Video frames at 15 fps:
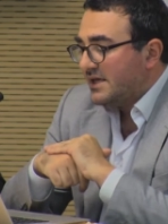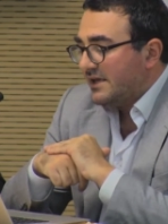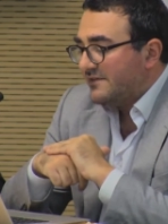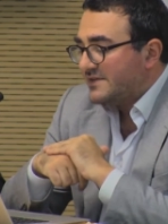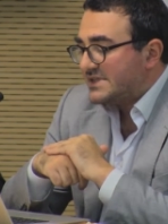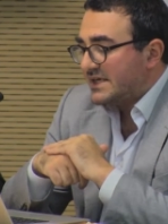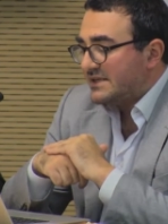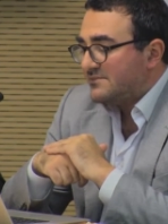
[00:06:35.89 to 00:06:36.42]

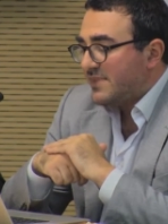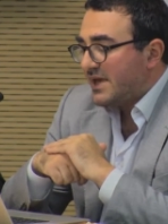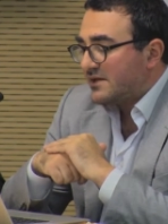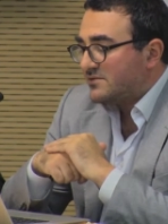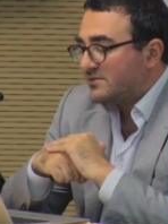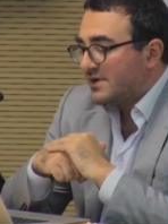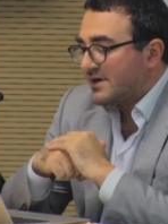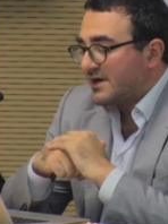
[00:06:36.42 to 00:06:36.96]
if sent
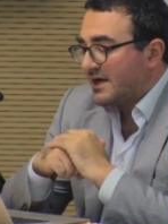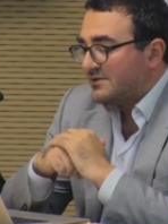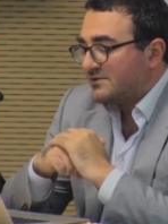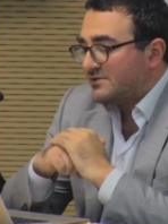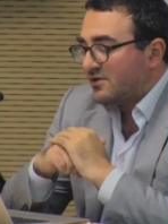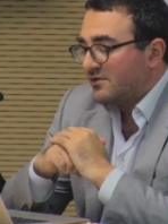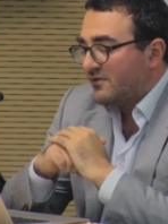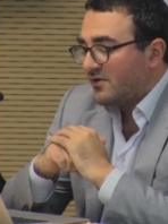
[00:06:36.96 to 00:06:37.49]
back to their
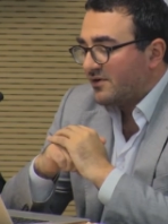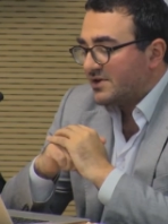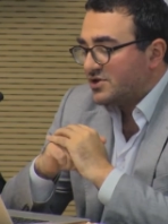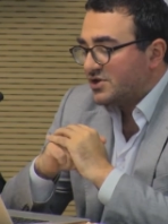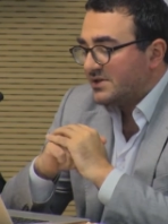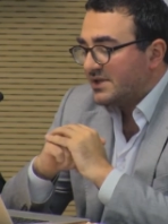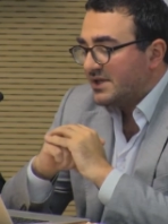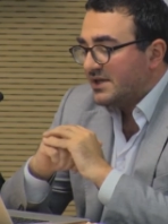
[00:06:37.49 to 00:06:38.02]
country of
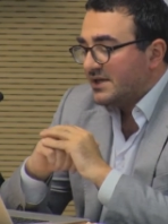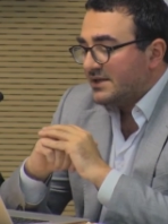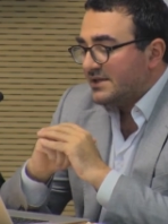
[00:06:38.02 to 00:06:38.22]
origin,